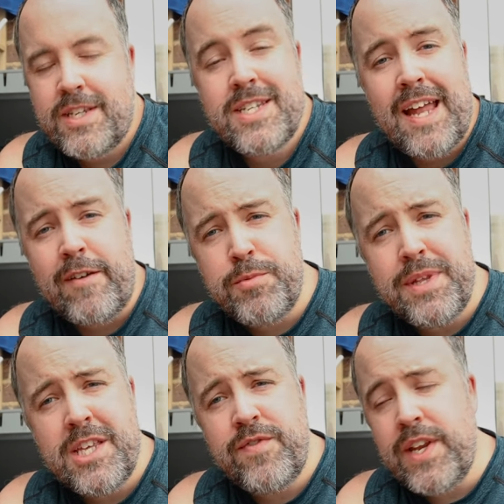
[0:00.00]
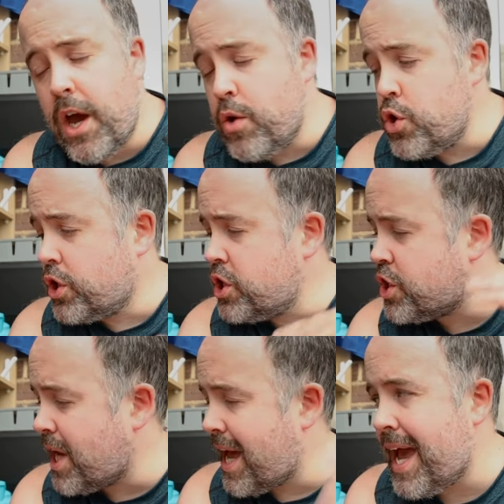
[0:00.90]
Doesn't have to be this video, you can
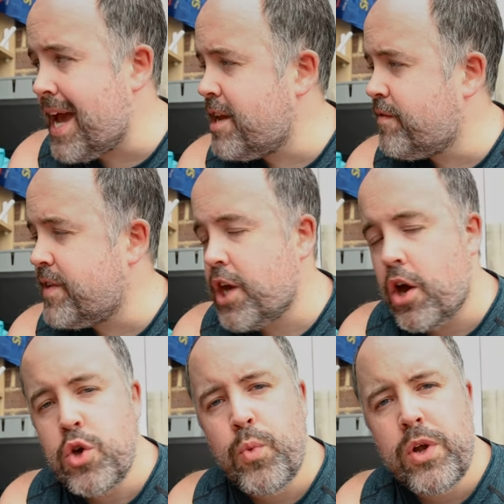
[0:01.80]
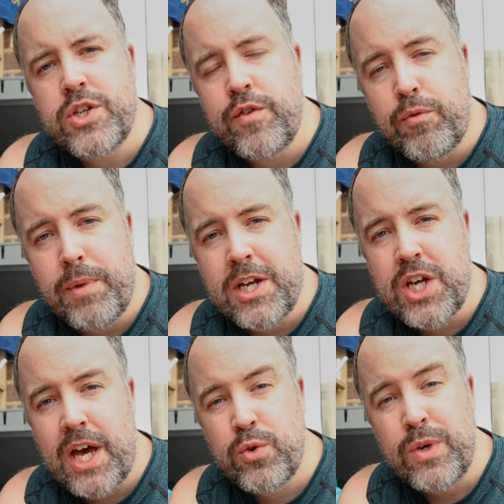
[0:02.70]
share any video you want to from my
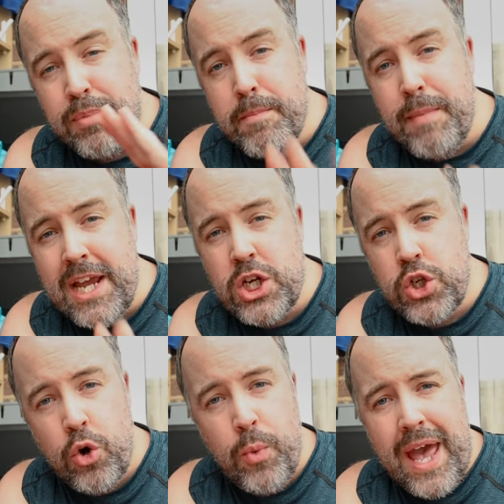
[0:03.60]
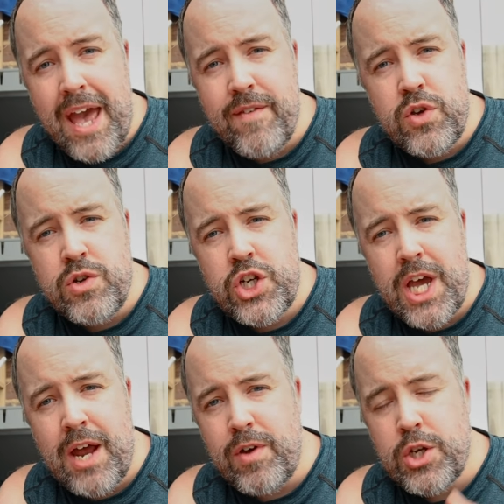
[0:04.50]
channel, but make sure wherever you
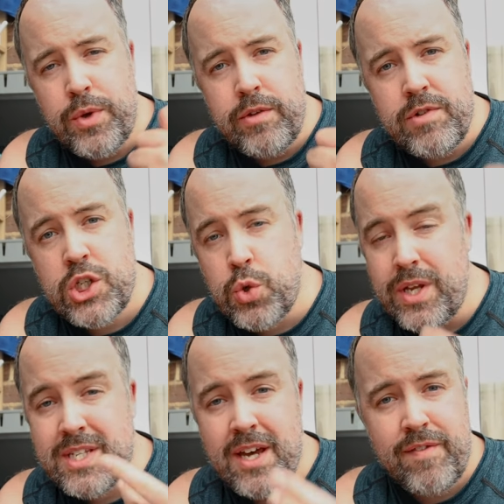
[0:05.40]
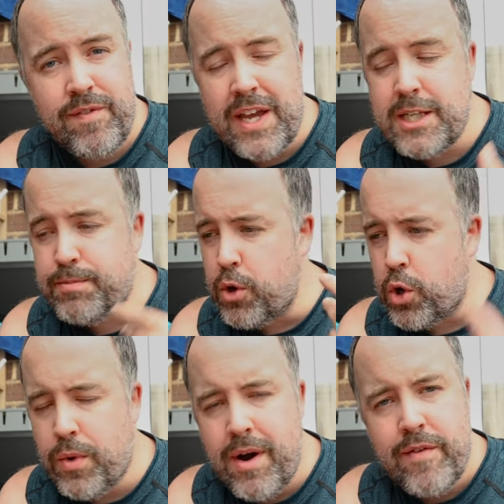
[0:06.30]
share it, whether it's Twitter,
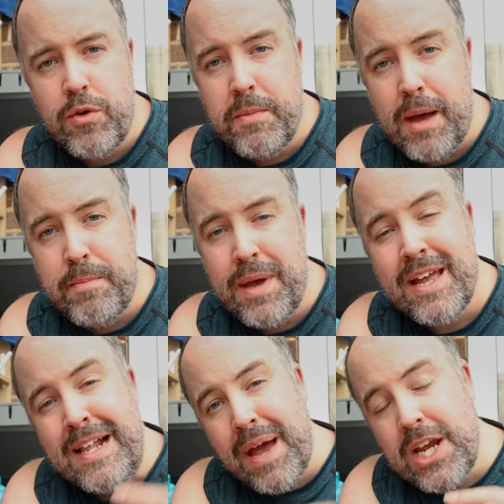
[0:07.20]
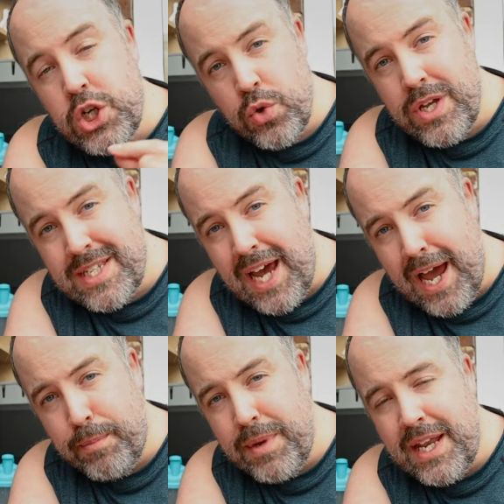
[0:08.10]
Facebook, wherever it might be, make sure you
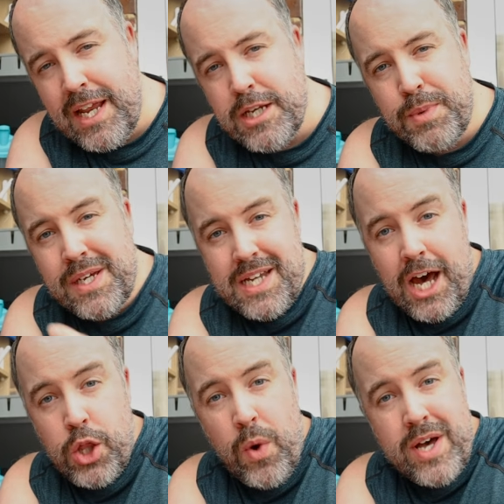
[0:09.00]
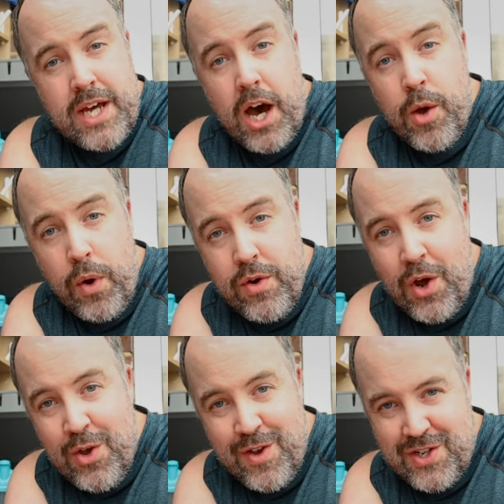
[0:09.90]
tag me in it, because otherwise I won't
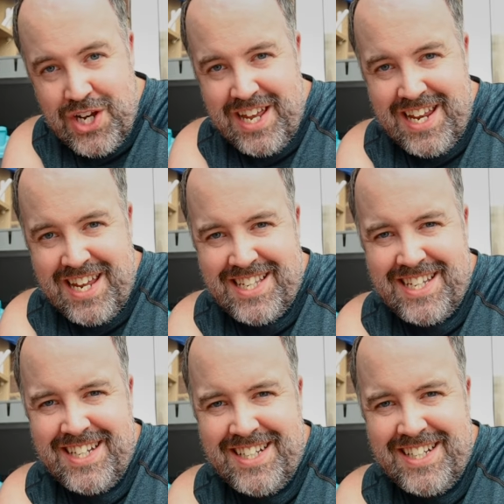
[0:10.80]
know you've shared it.